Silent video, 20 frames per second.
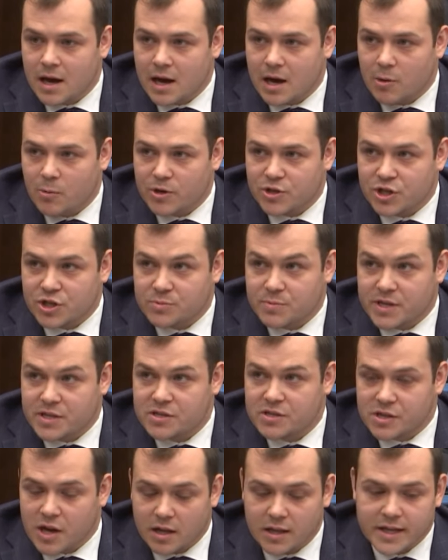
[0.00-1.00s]
uh, which has
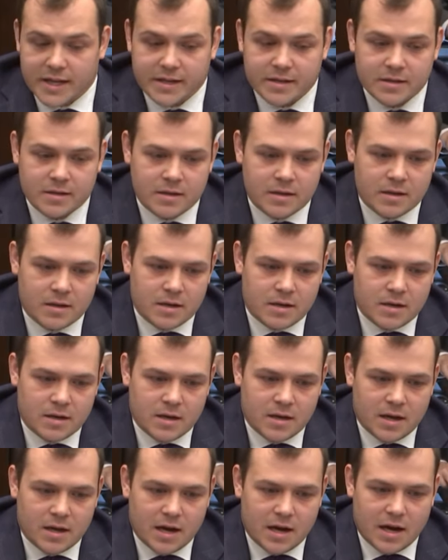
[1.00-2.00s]
been sullied
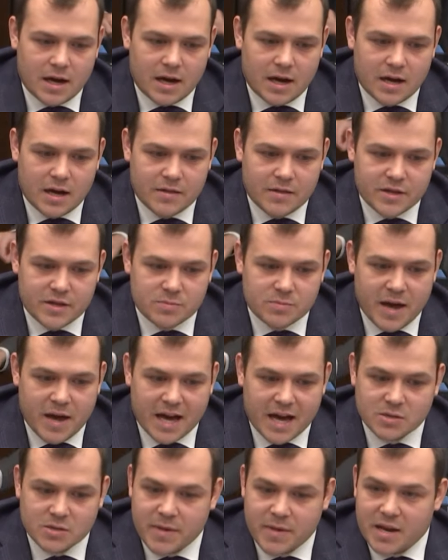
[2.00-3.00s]
uh, these
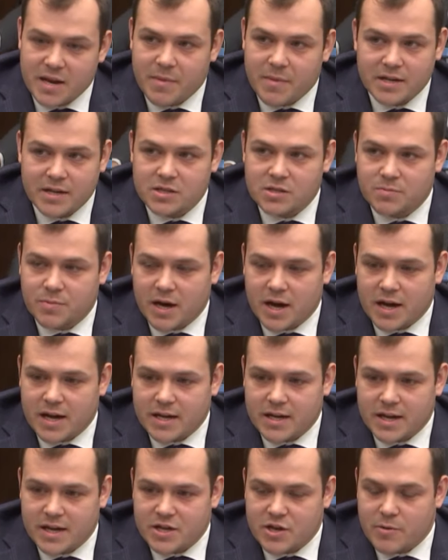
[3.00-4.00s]
past many months
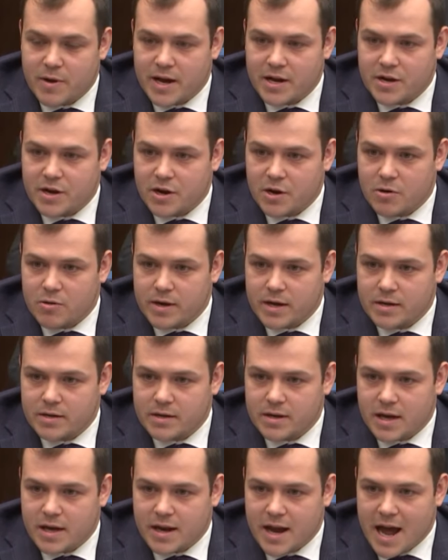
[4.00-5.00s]
by innuendo
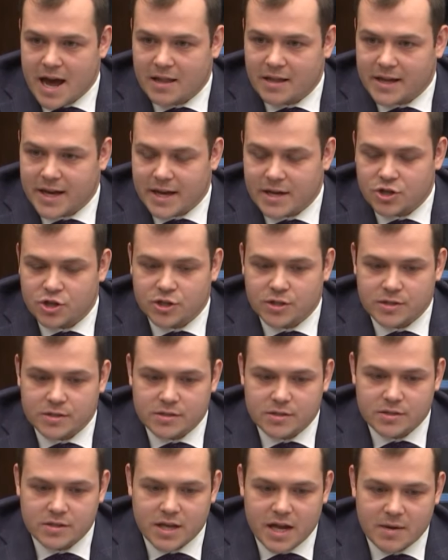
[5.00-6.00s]
and, and
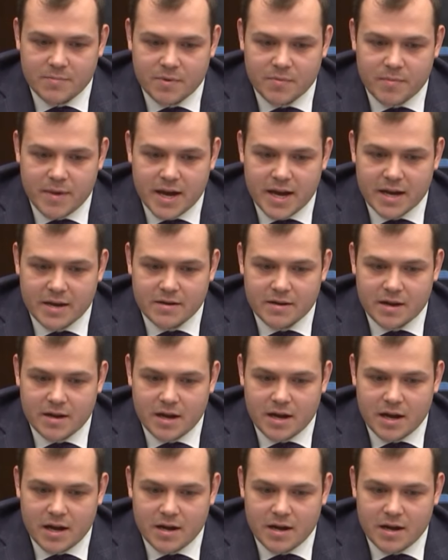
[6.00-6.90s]
allegations that have been made